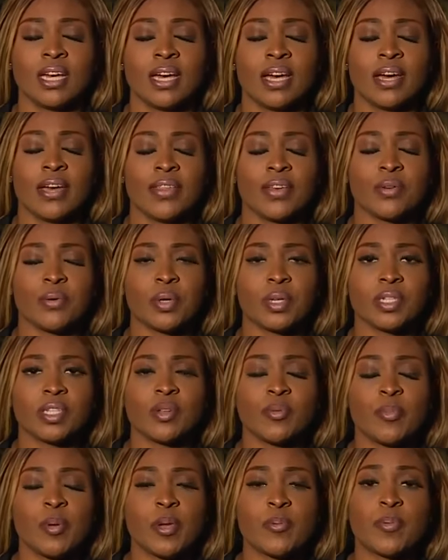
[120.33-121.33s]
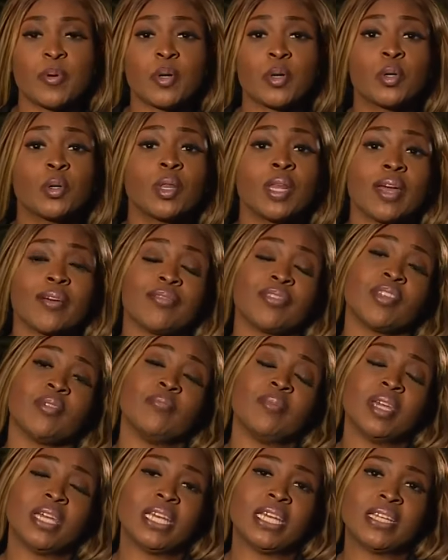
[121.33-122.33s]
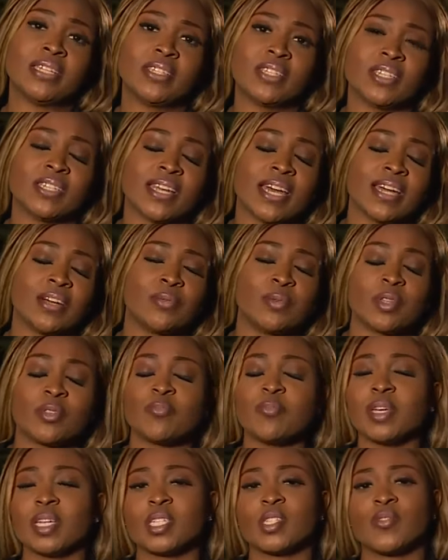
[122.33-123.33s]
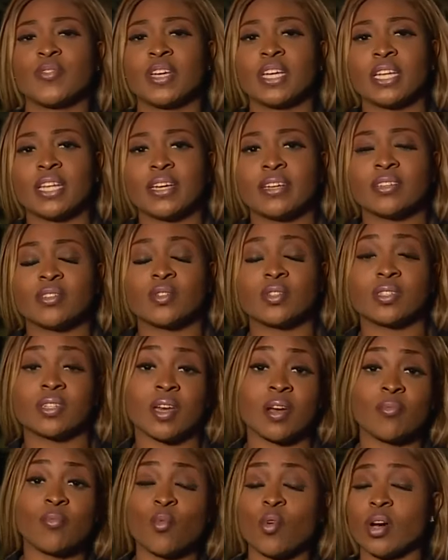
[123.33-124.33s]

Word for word: Uh, there were some people who left the meeting tonight with mixed feelings, some